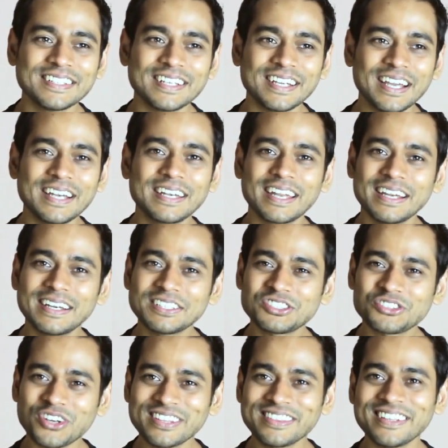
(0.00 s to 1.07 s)
it
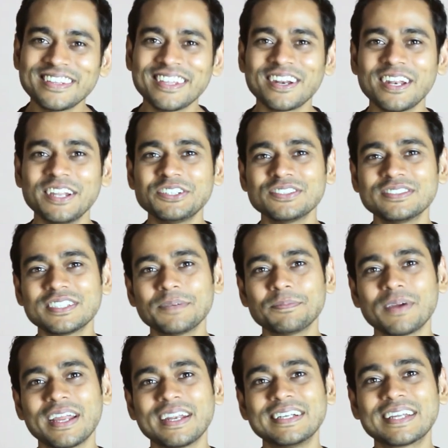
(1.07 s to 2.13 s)
strengthens the relationship
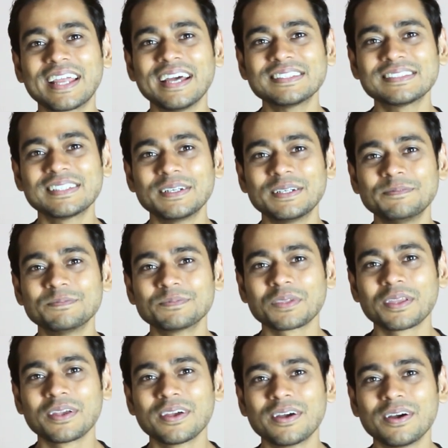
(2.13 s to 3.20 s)
and it gets the
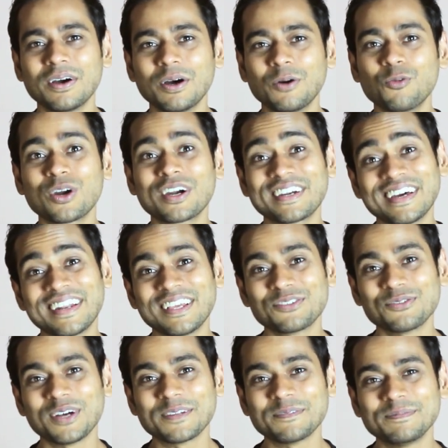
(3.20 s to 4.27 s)
work done as
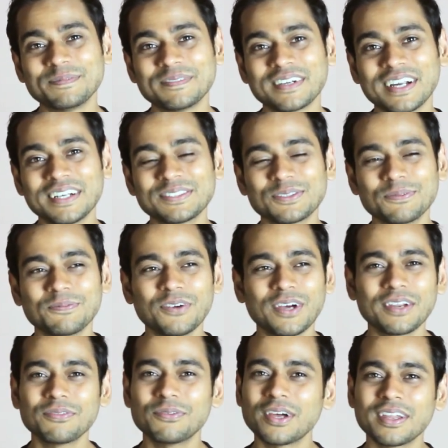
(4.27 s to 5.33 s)
well, right? So
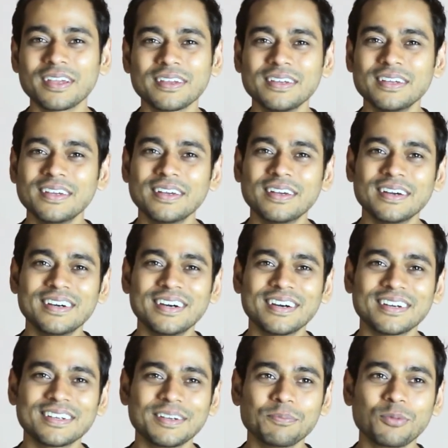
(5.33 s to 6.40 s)
very, very
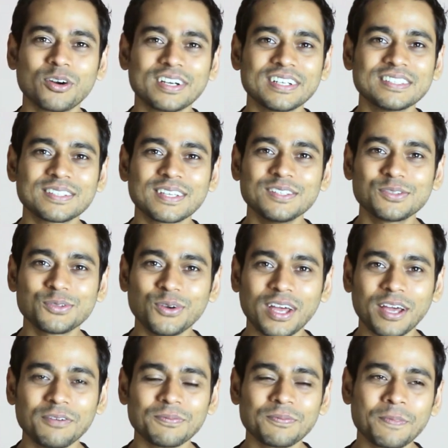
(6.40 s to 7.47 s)
important skills to
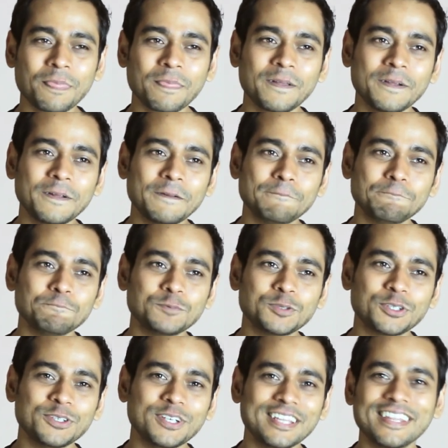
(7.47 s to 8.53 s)
have.
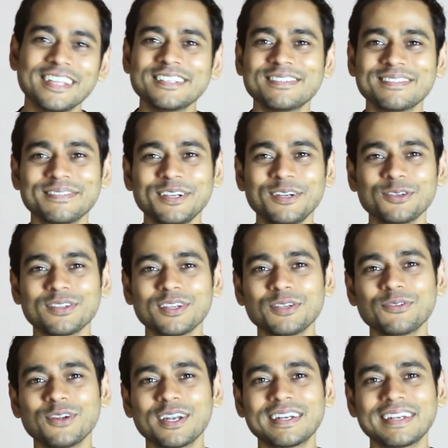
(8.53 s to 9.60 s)
So in this video series,
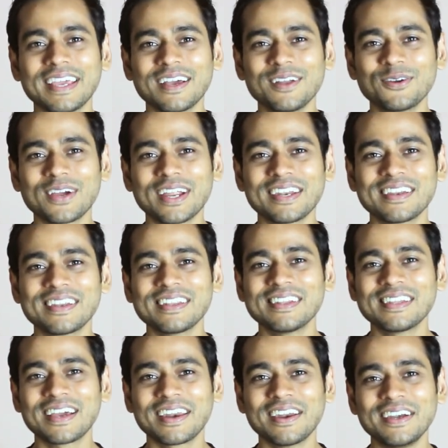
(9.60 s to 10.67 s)
we'll take a look at it in
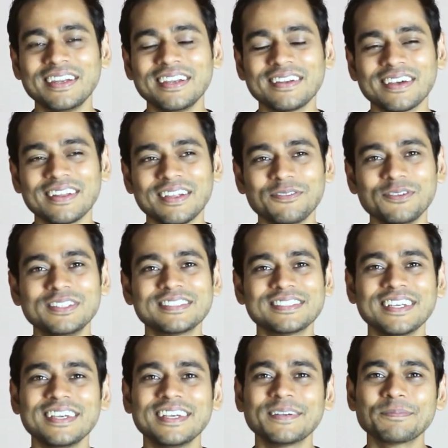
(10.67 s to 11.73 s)
the great detail and we'll
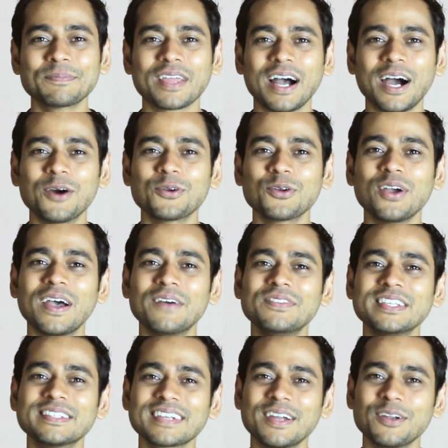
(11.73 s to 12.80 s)
see how to have
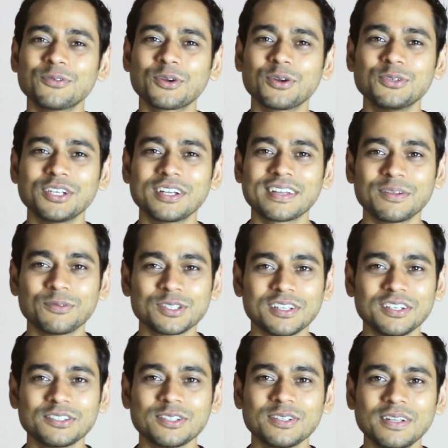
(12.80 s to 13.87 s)
this kind of crucial
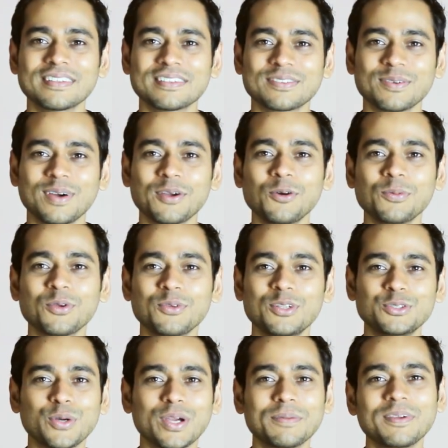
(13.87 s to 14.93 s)
conversation. So I hope you will
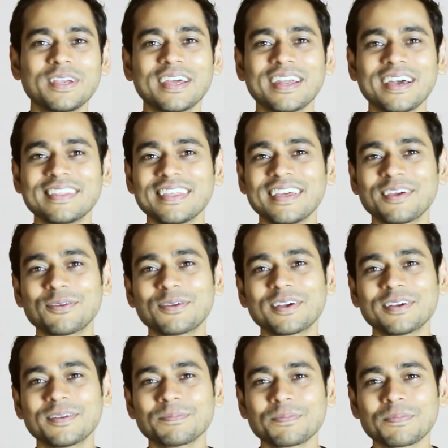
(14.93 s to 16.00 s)
join me, and I think
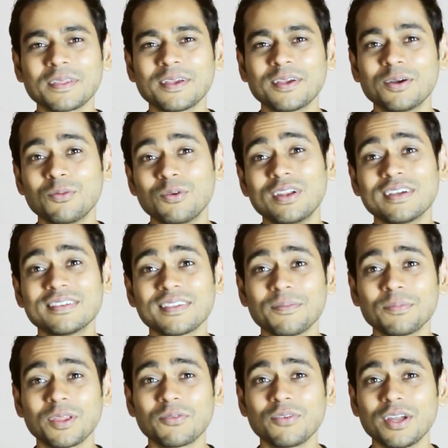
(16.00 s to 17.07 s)
we'll learn
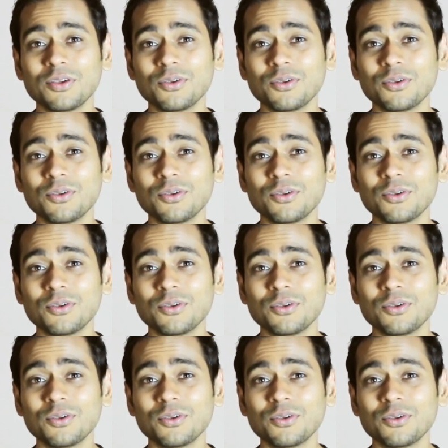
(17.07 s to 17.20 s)
something very